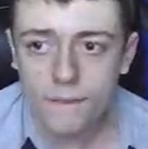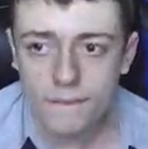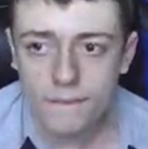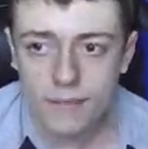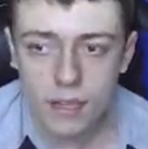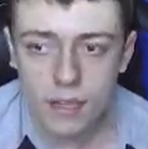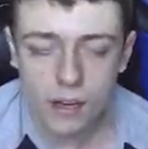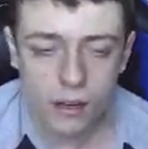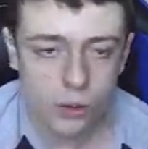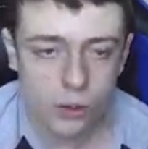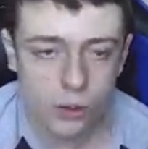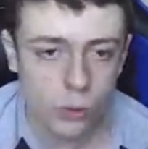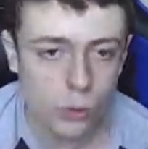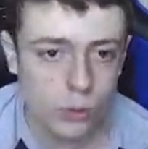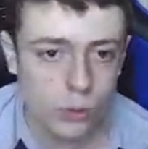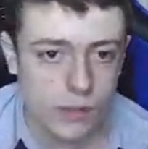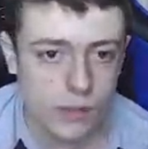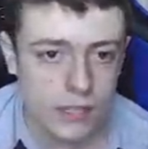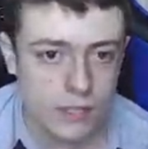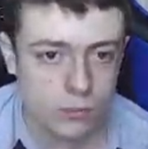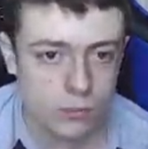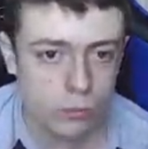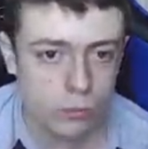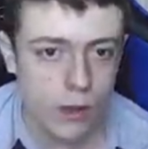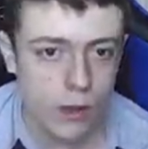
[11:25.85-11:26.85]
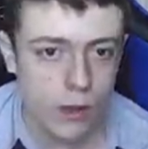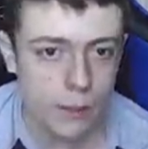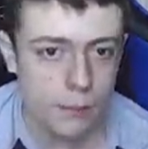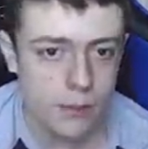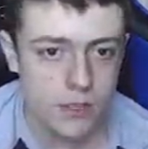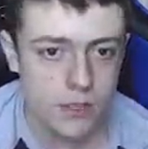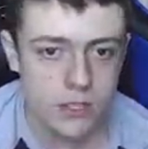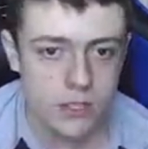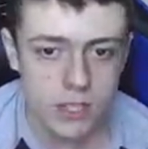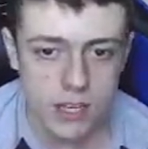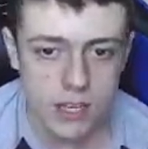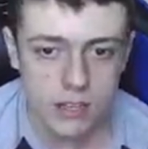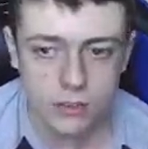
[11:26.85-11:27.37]
you know, all these
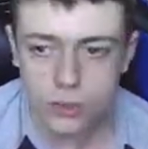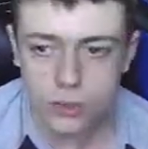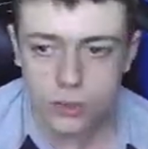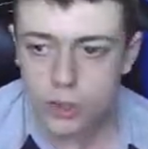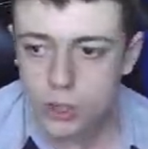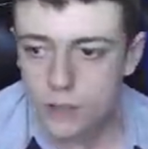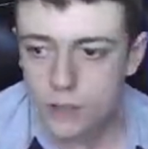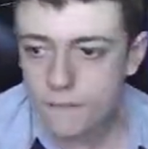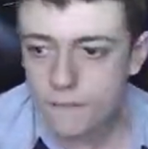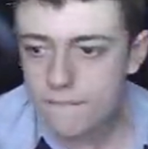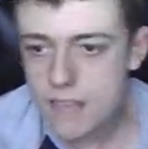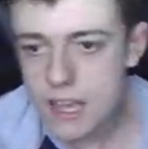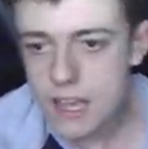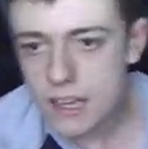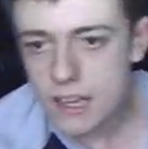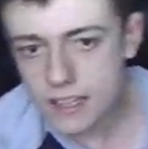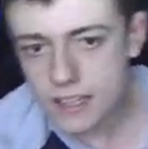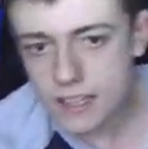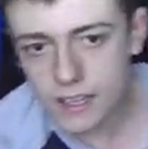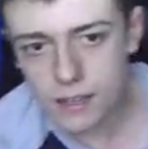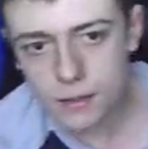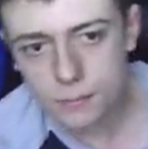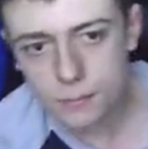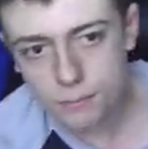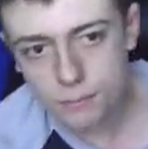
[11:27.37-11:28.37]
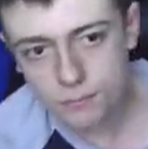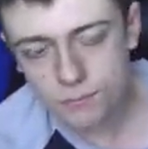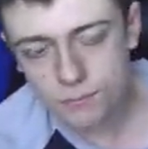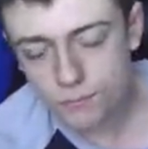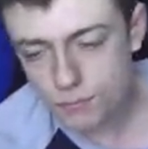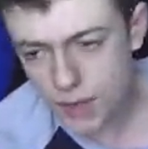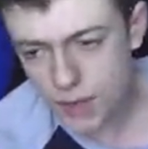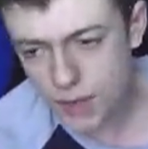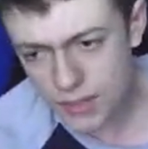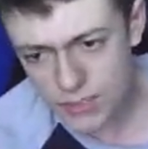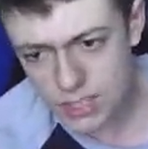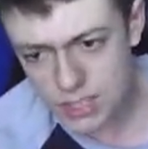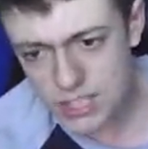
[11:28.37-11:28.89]
weapons, and take a
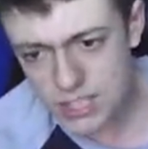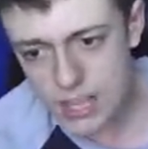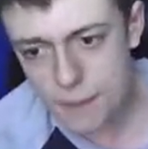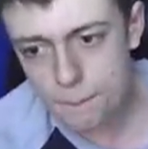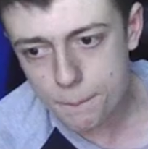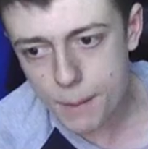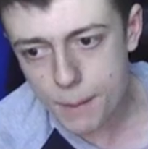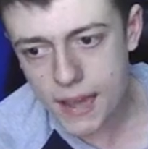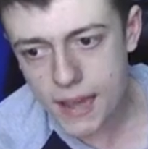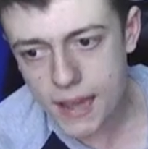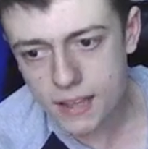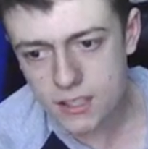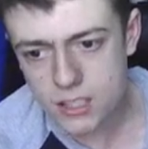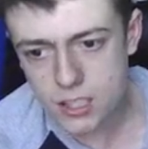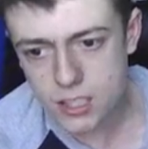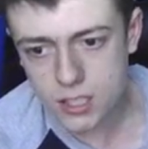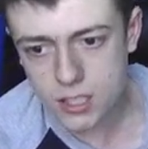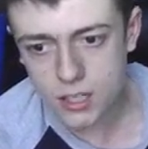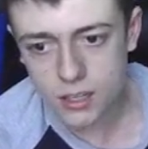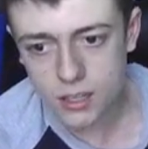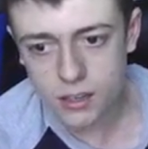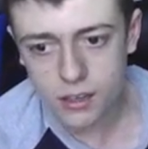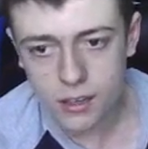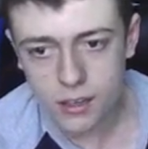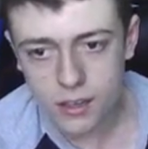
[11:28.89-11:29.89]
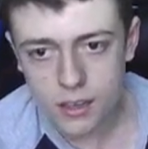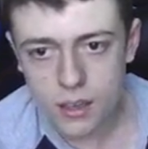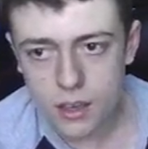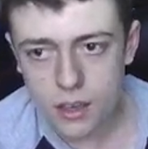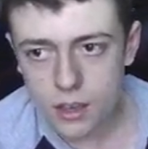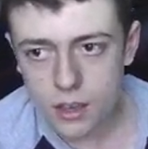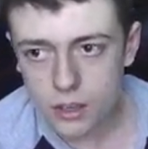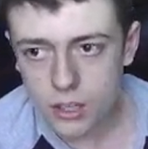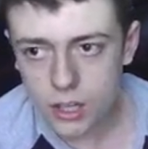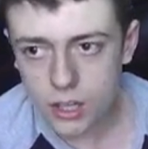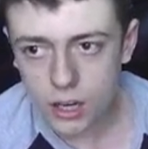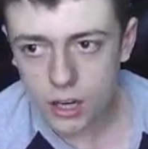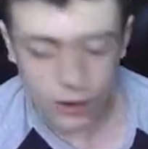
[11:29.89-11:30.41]
bit of a step back to,
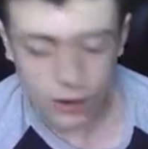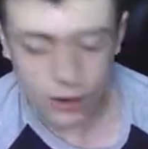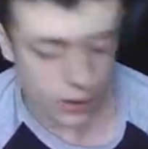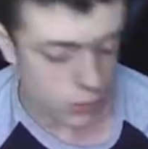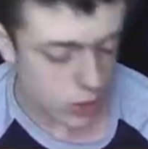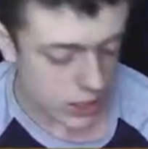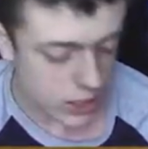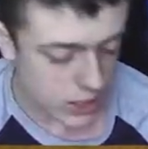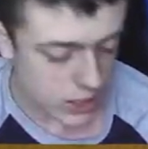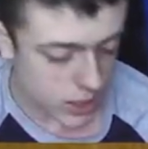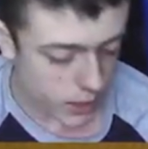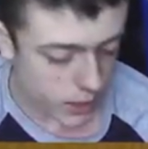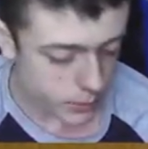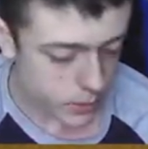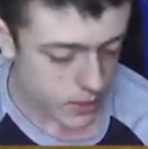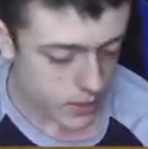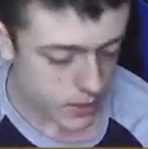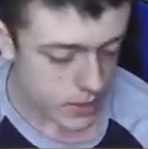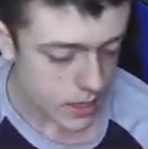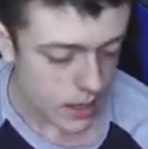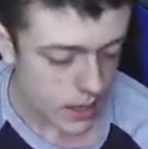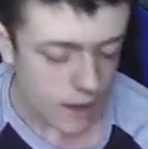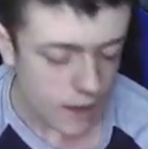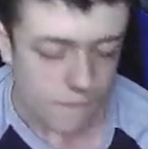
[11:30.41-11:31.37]
you know, OG times, because